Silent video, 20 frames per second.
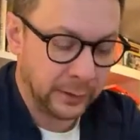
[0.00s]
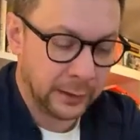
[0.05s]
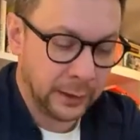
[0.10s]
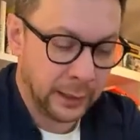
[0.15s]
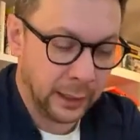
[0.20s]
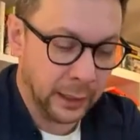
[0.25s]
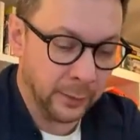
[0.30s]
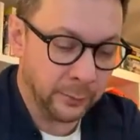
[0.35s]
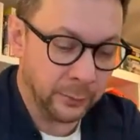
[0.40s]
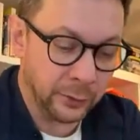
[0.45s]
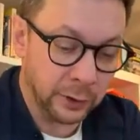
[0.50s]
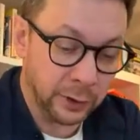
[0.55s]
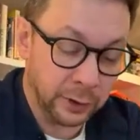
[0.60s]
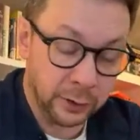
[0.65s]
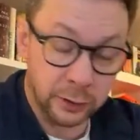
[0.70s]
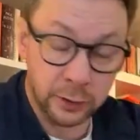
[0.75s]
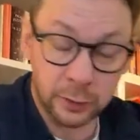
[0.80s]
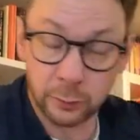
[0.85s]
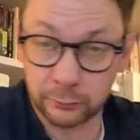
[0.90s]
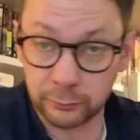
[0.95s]
but
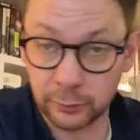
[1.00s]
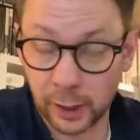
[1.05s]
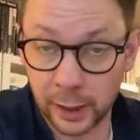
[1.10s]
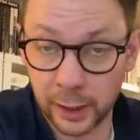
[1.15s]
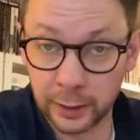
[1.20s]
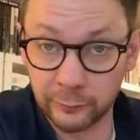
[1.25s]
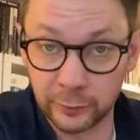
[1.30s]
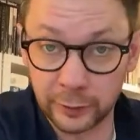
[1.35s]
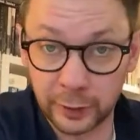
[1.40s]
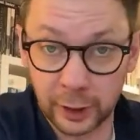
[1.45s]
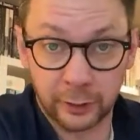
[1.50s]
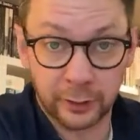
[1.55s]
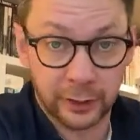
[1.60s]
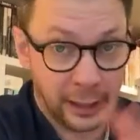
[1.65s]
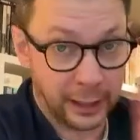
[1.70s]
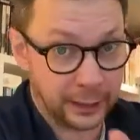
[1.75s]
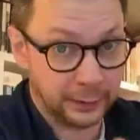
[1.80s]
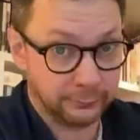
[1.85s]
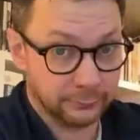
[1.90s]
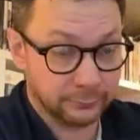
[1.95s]
you arrive and go,
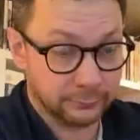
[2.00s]
hey,